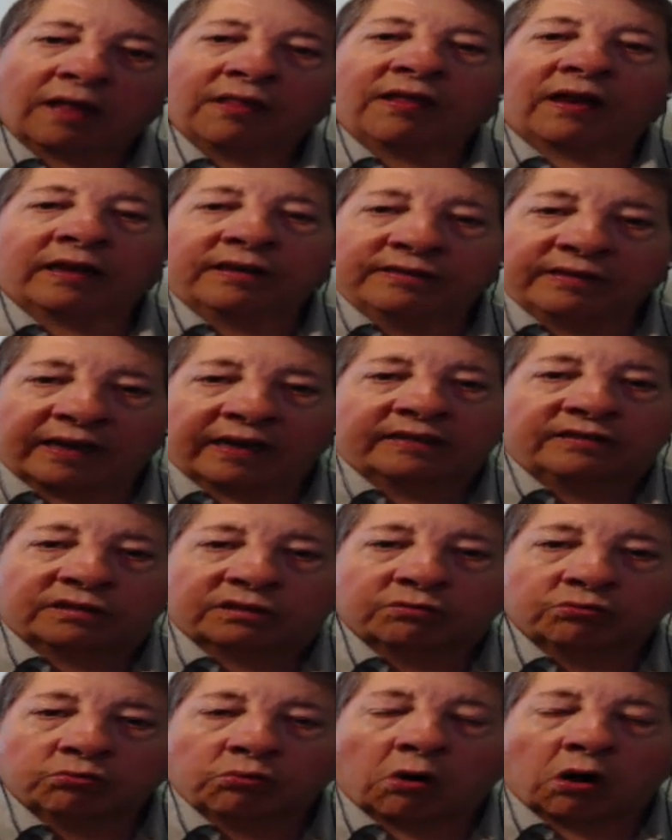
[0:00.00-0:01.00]
that
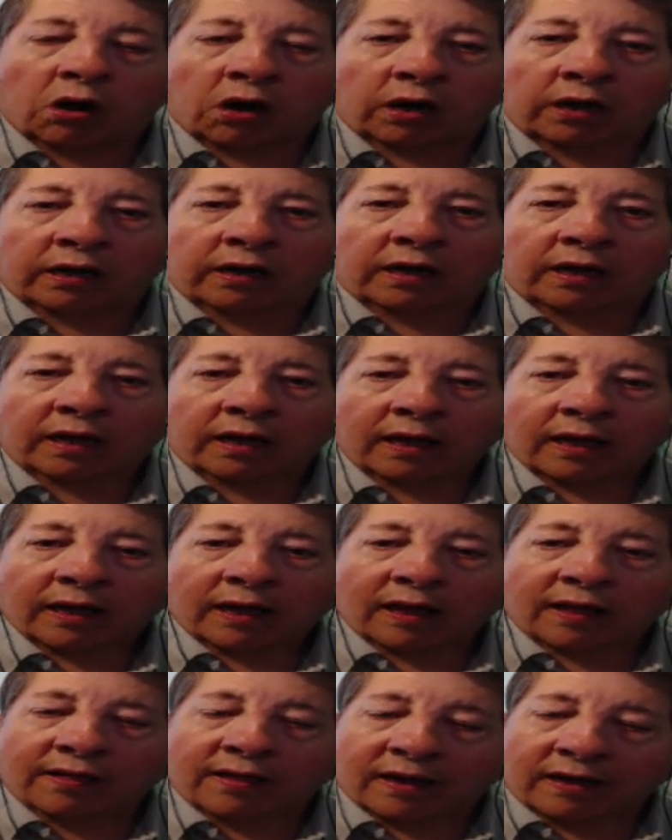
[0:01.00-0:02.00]
next rung,
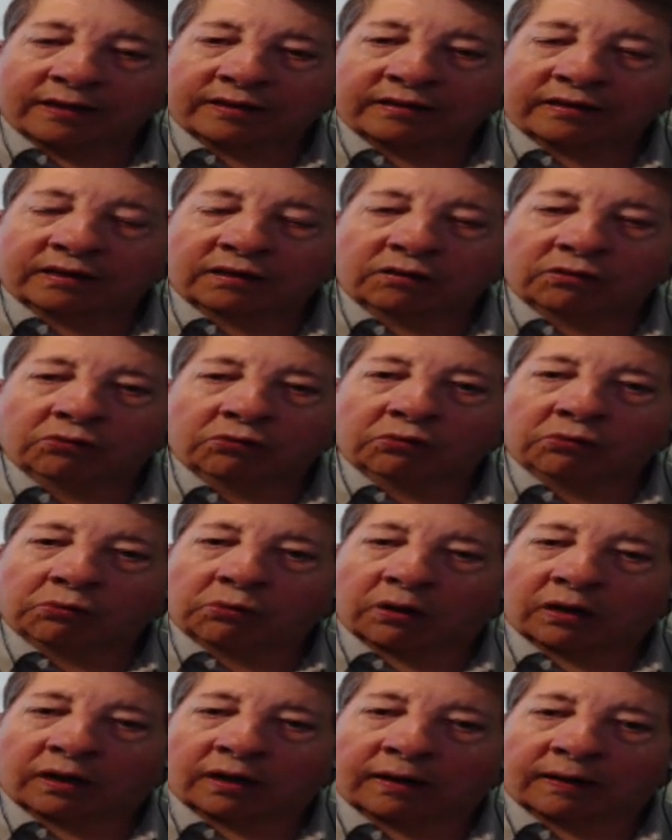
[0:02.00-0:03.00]
and then
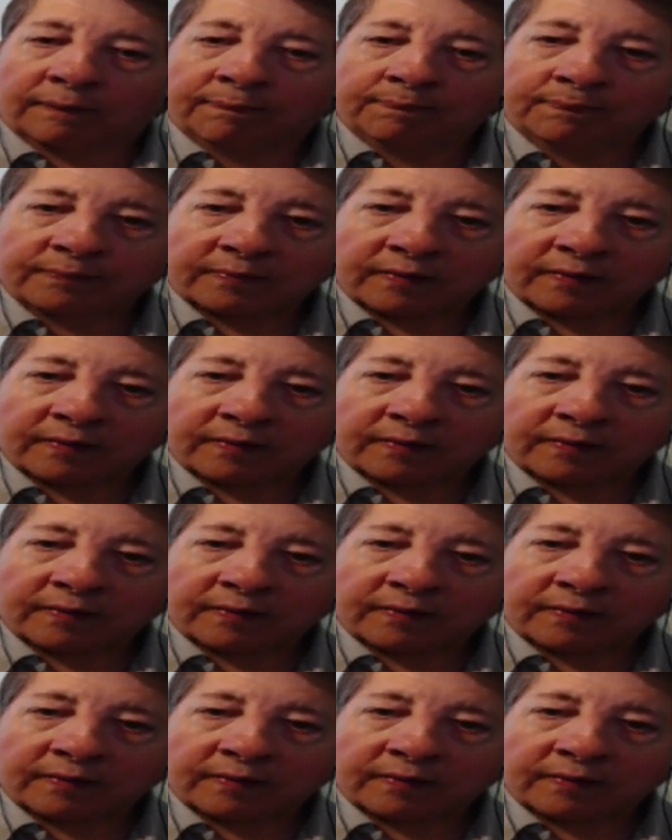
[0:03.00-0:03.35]
you